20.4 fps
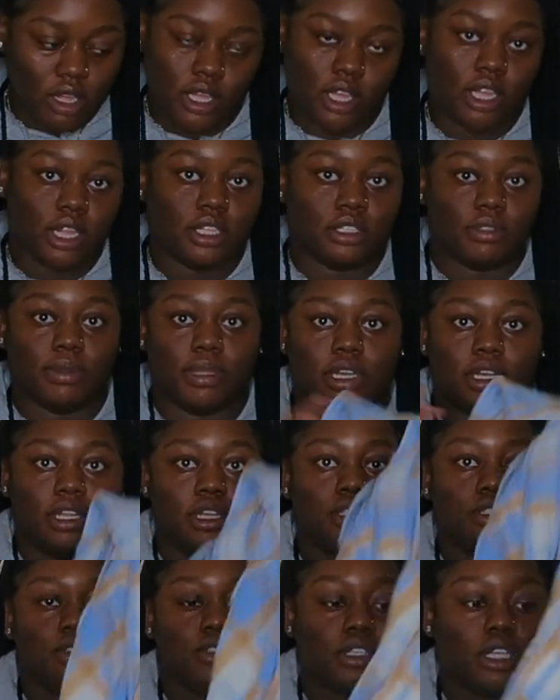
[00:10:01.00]
it is what it
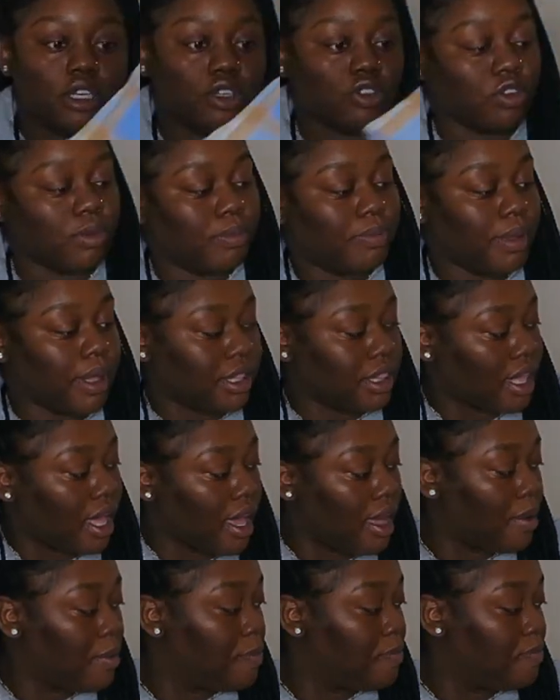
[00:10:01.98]
is. I'm gonna trip about
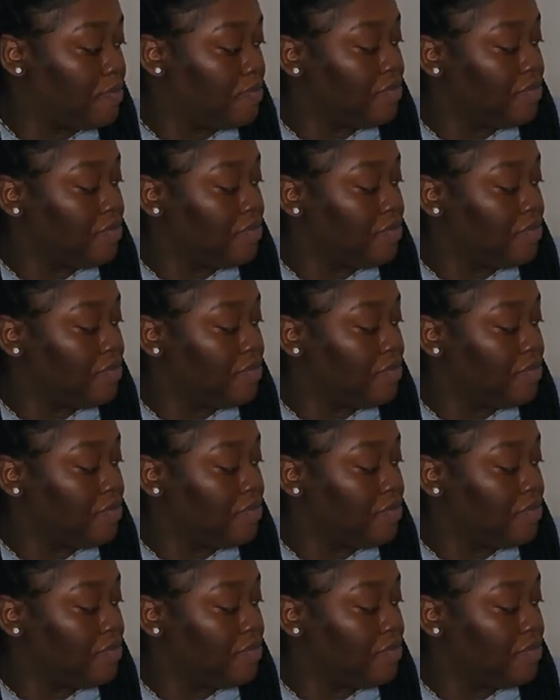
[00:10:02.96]
that.